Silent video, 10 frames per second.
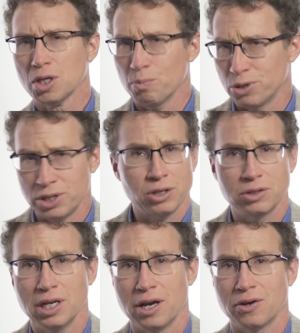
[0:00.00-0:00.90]

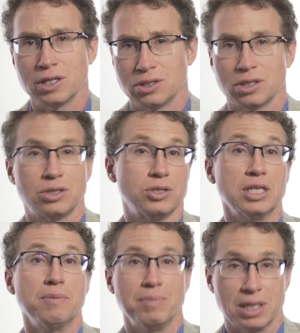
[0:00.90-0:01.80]
particularly areas such as
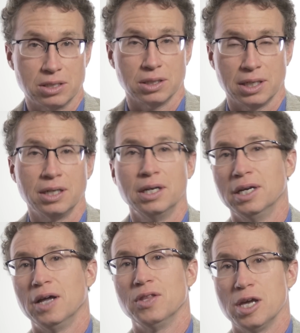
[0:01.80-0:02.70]
the amygdala
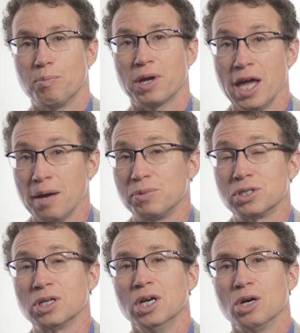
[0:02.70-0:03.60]
and the
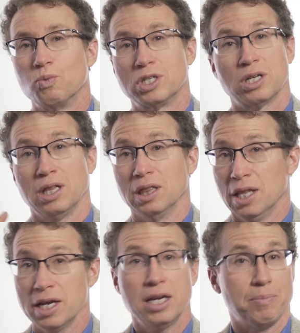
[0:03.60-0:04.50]
hippocampus, which
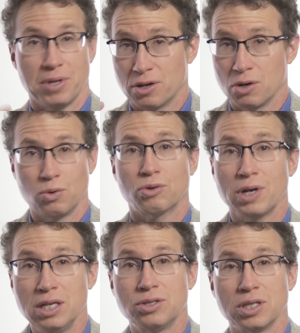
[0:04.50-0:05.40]
light up, they go
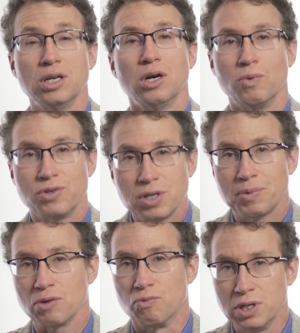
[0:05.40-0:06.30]
crazy when
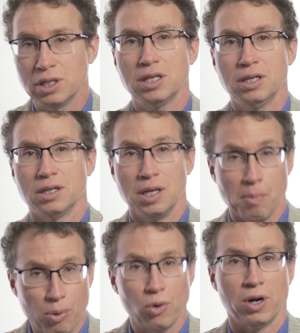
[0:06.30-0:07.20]
something really
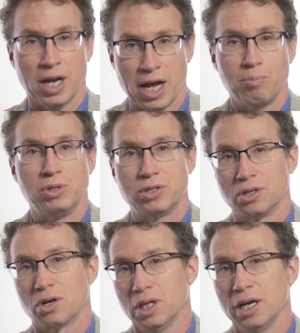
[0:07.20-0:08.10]
important happens in
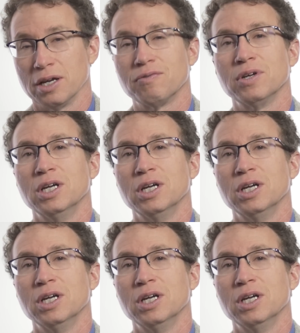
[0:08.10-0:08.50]
our life.